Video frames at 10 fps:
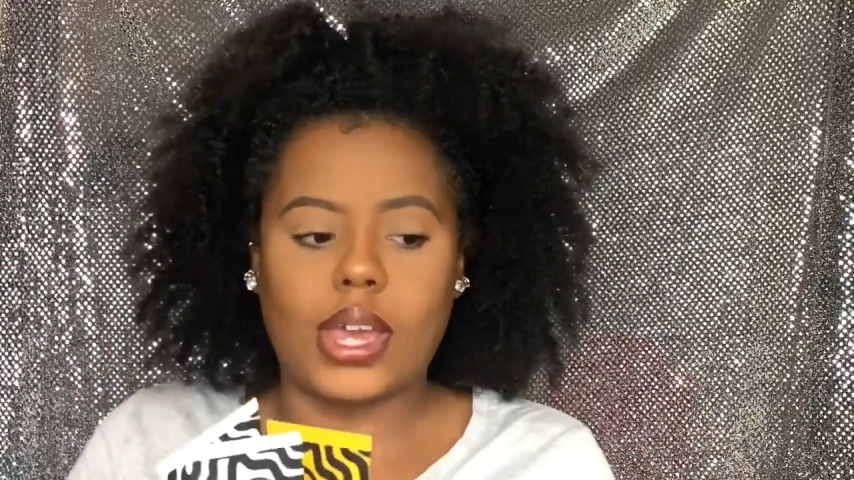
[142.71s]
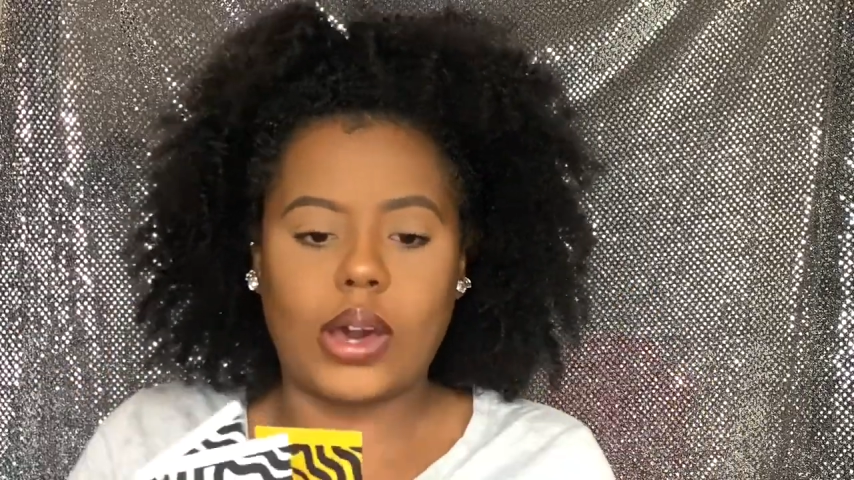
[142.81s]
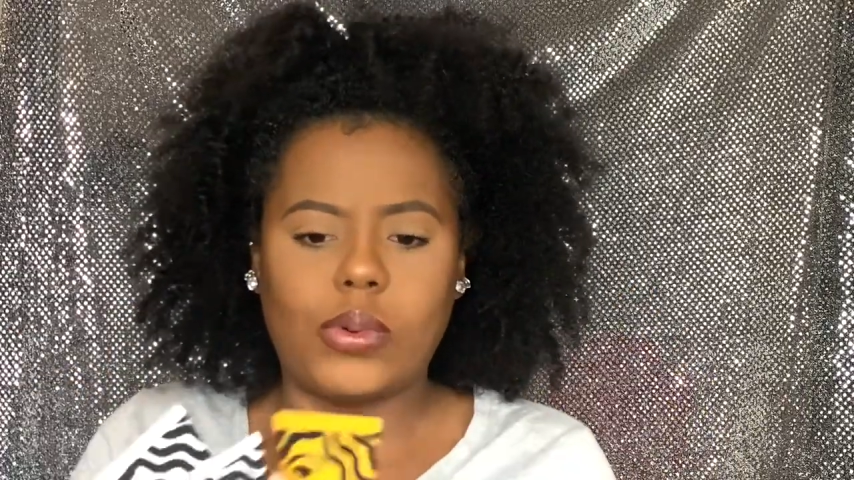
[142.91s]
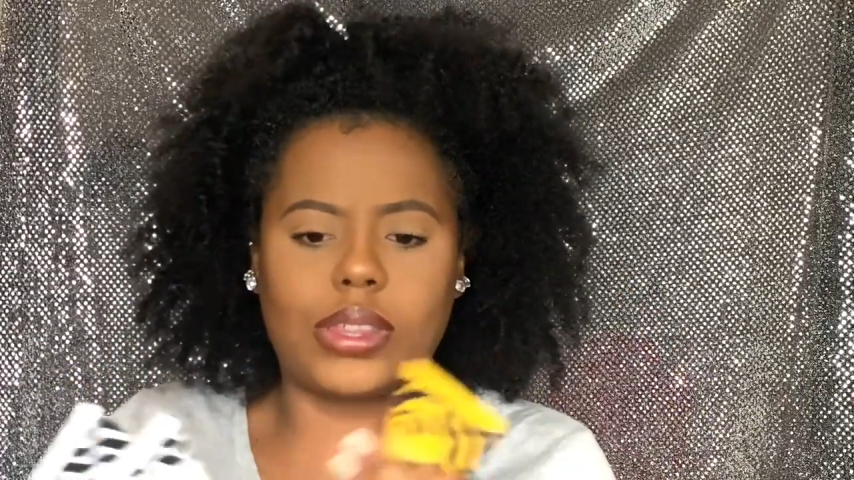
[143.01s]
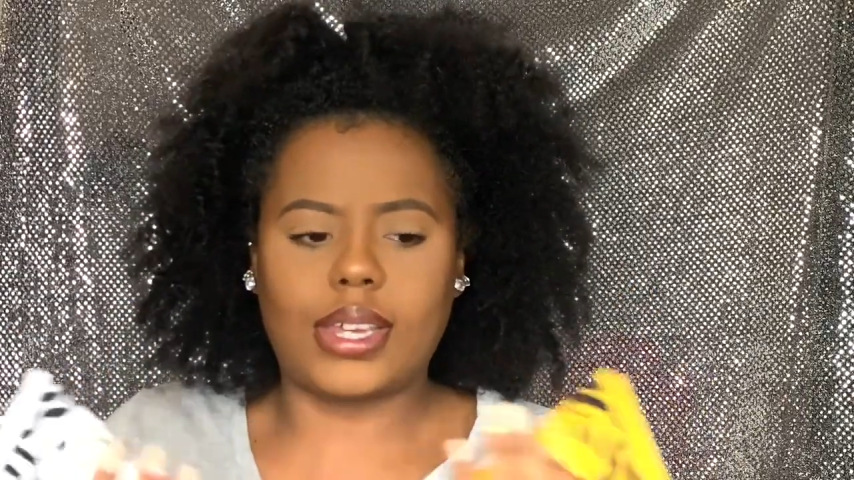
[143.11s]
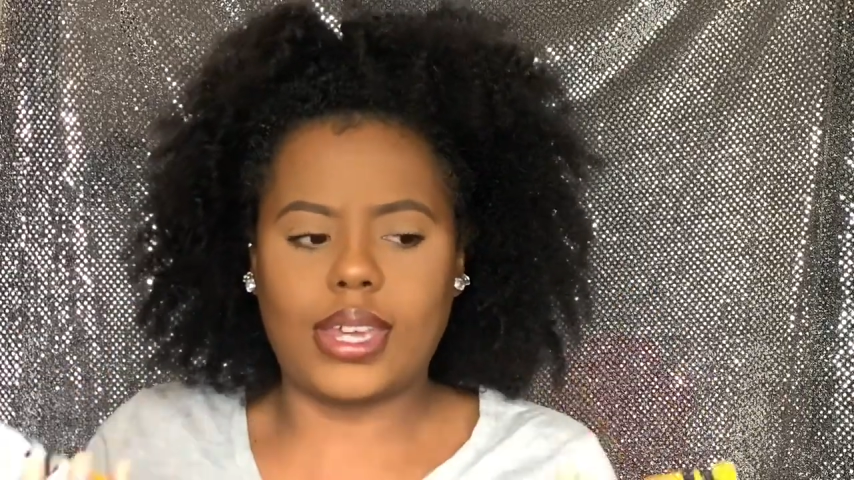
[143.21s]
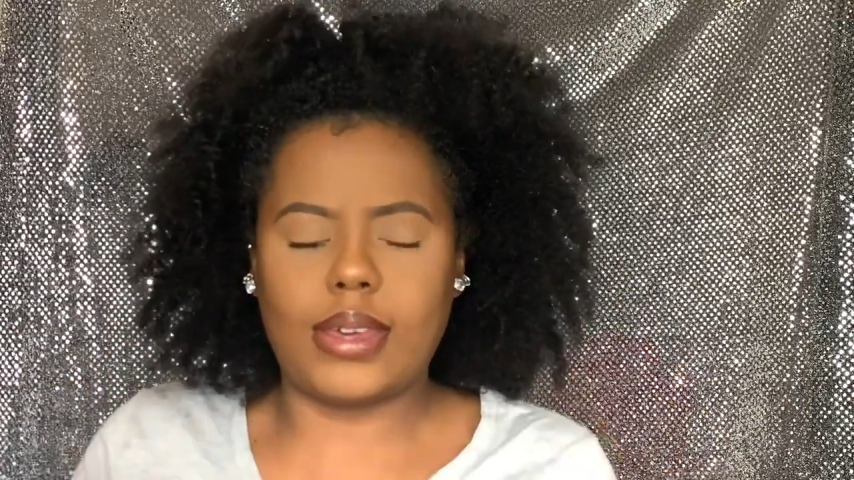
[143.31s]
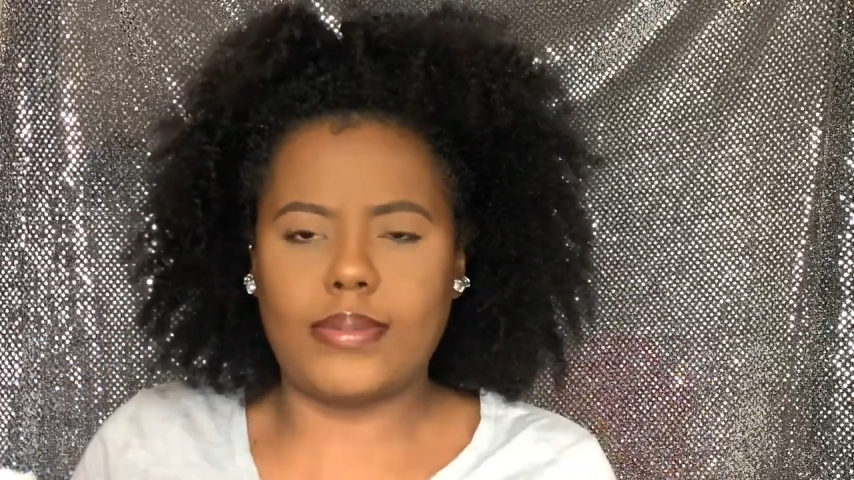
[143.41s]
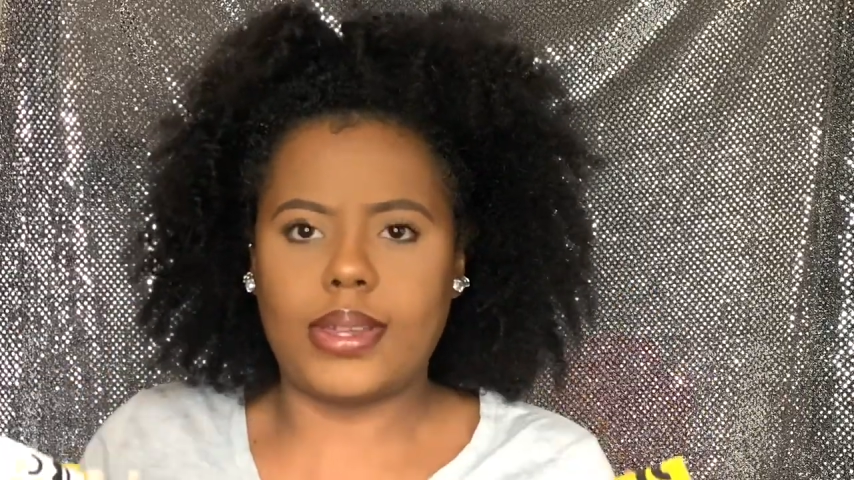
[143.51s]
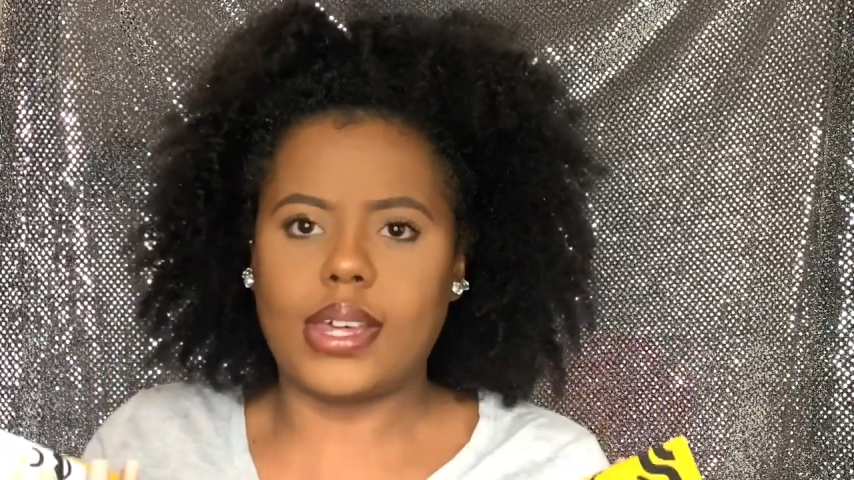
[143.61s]
I want the
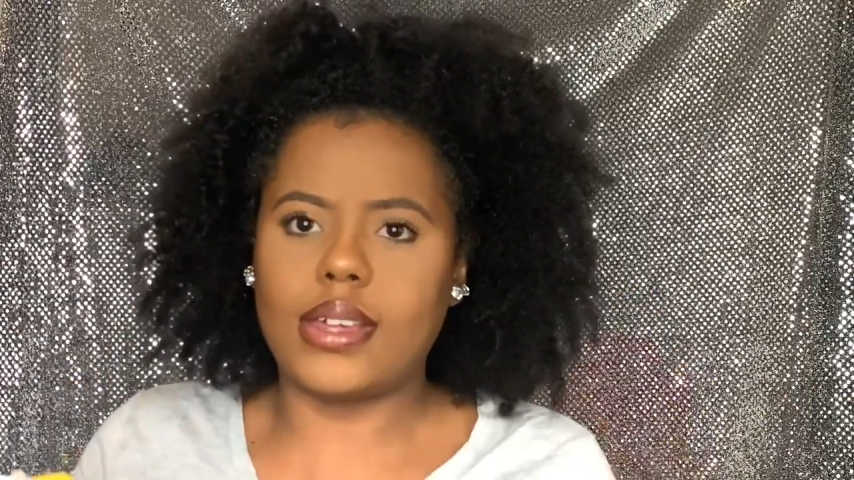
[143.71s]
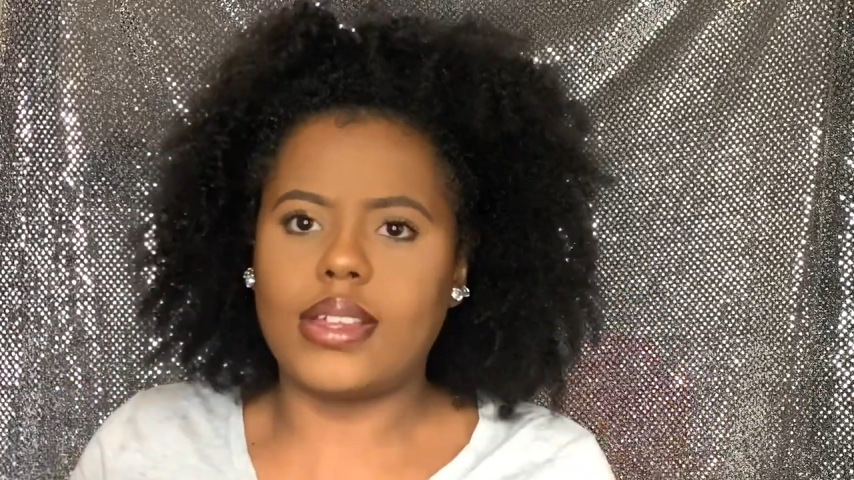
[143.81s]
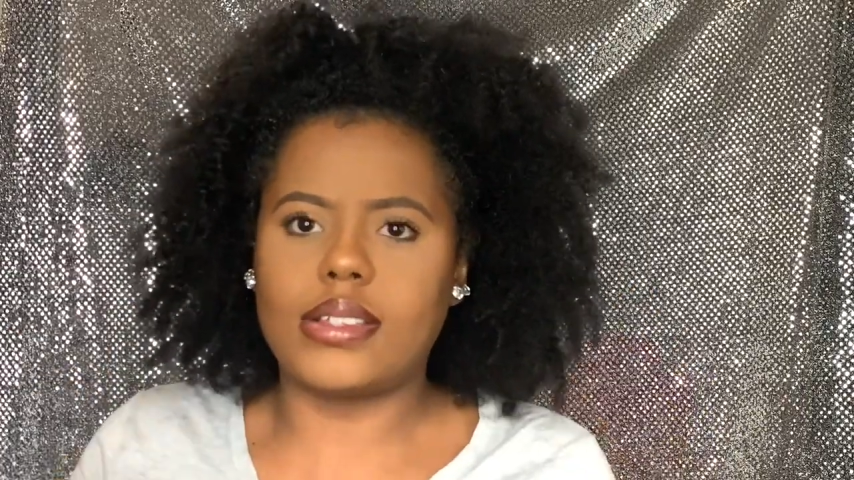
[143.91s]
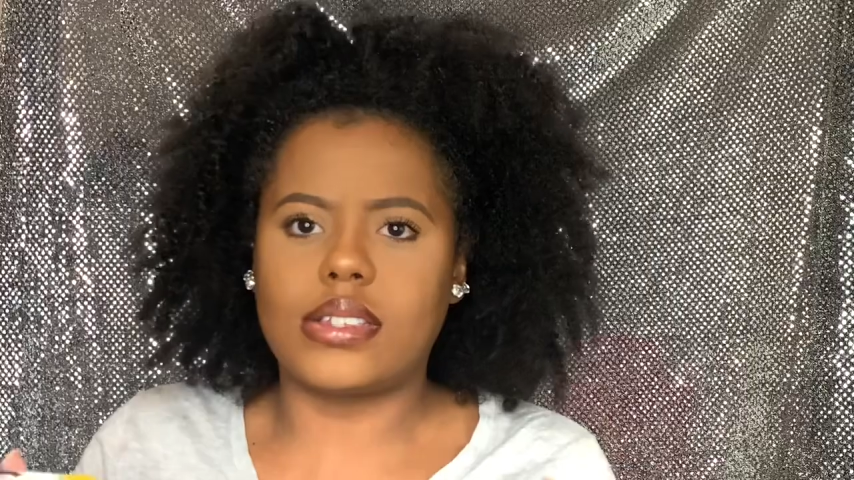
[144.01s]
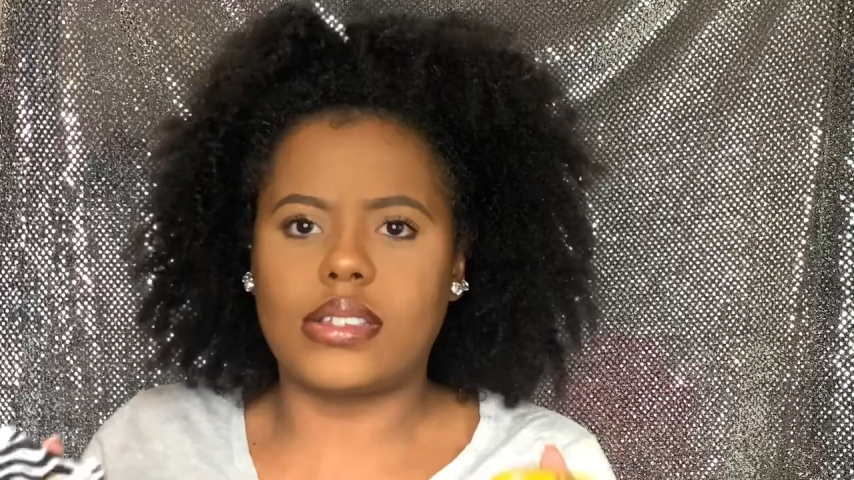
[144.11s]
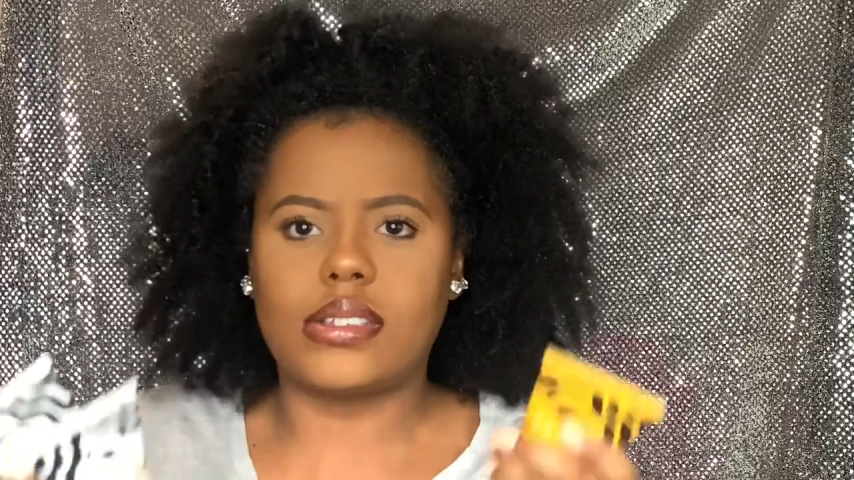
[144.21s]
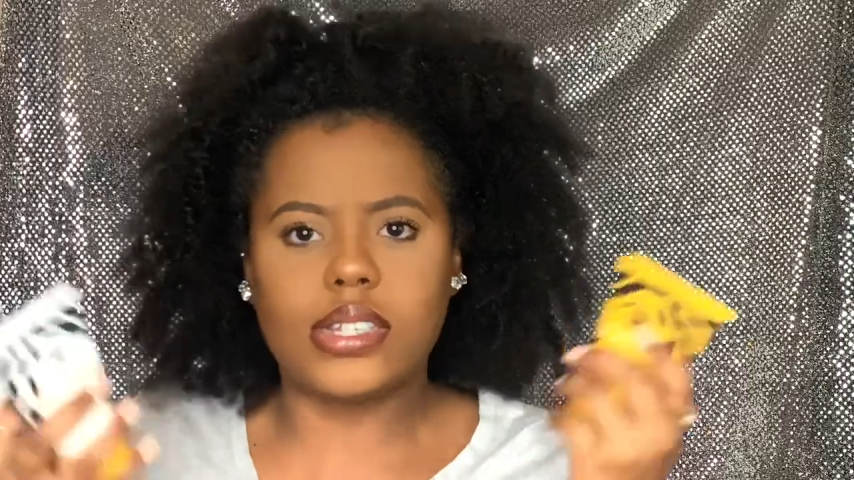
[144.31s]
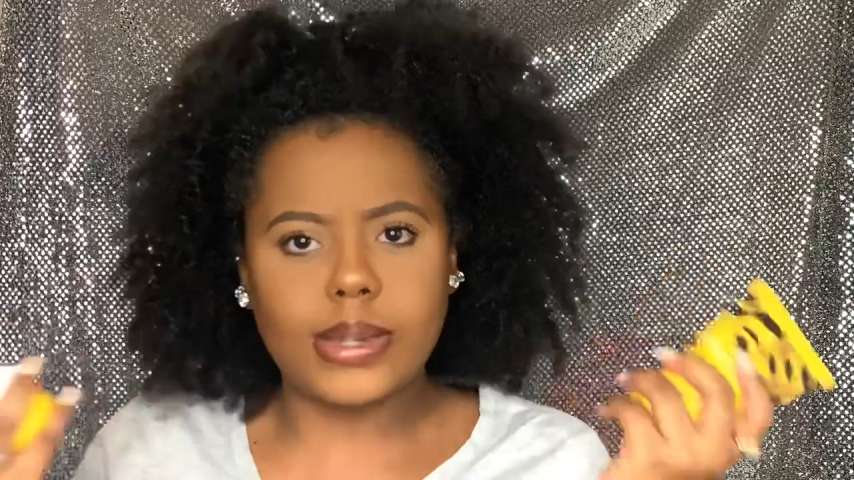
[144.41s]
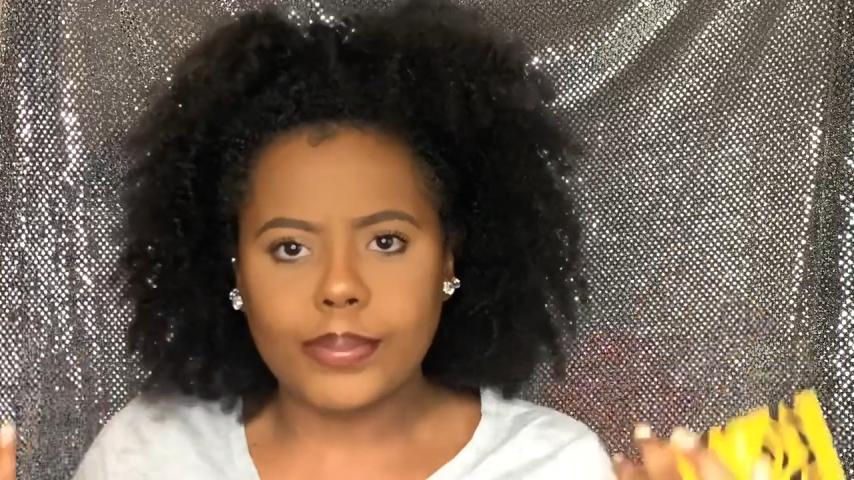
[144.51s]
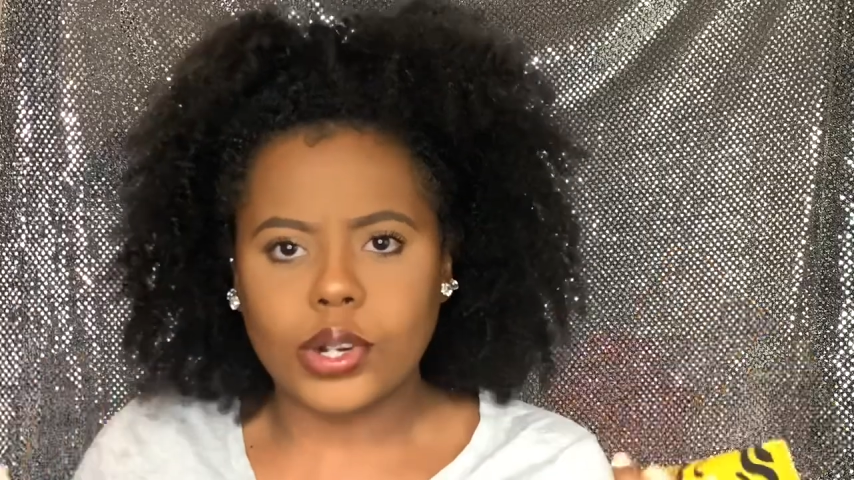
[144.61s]
kit because it's
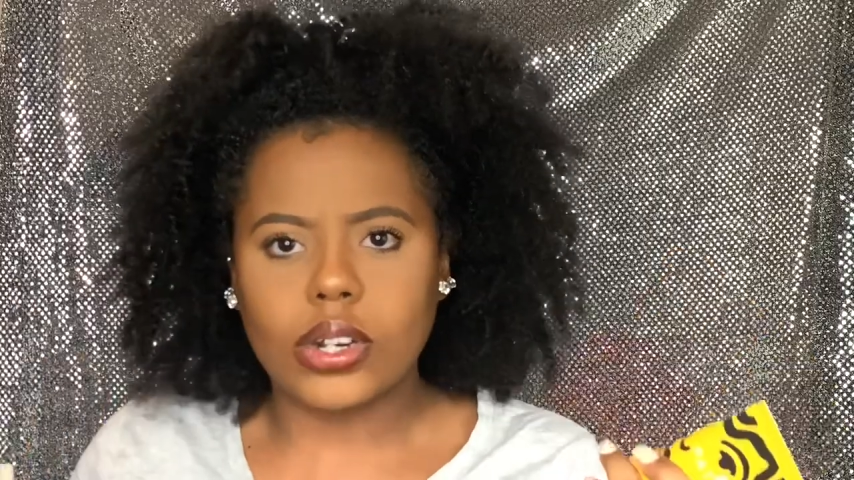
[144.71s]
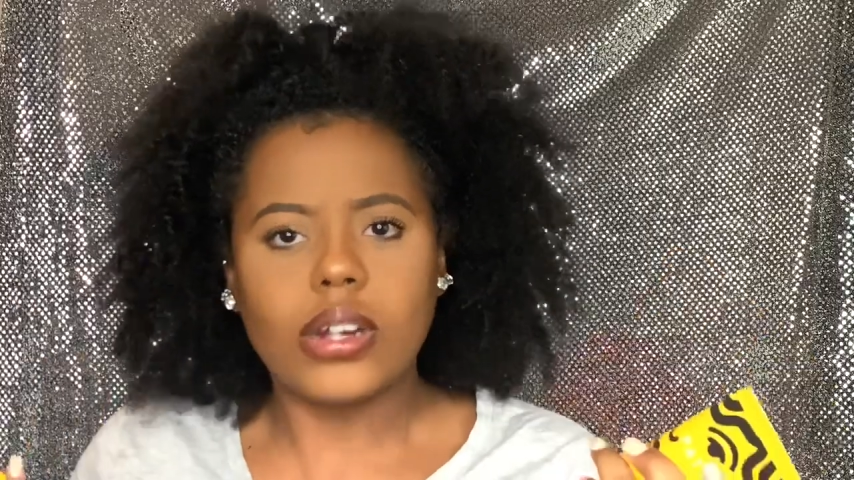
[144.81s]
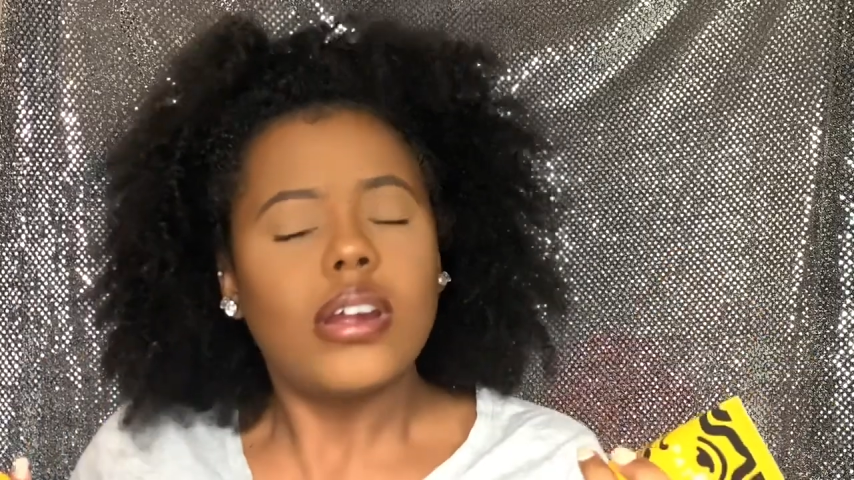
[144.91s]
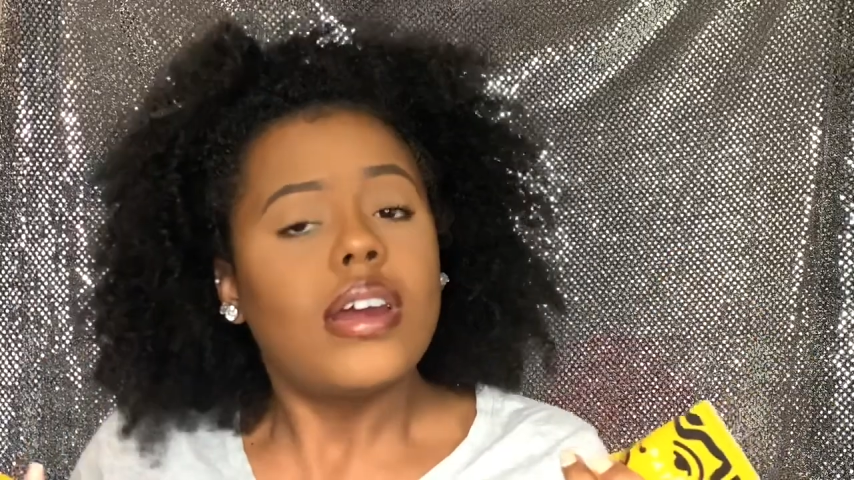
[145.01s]
cheaper.